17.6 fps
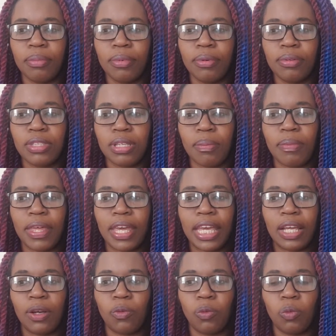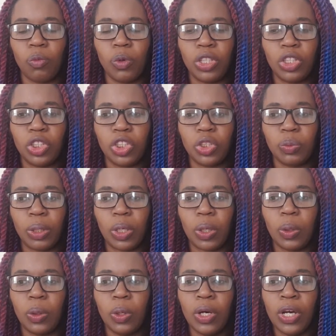something which we
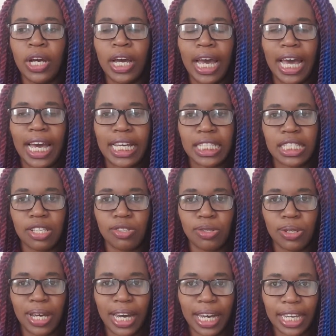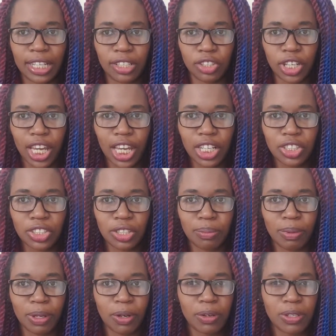call access to higher
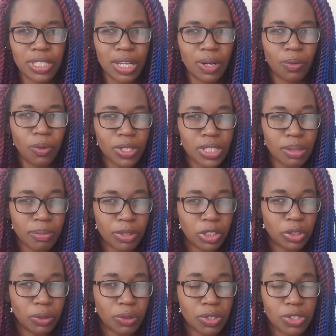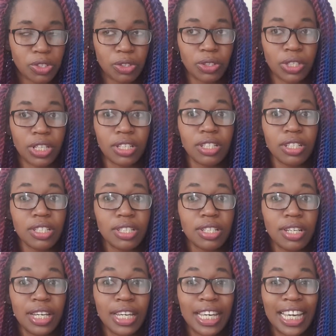education, because I was a mature
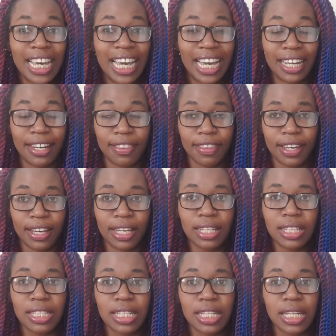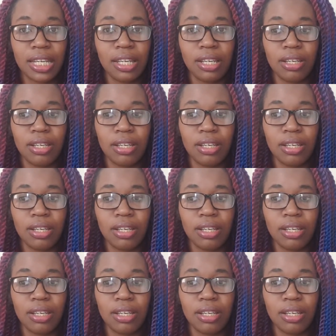student at that.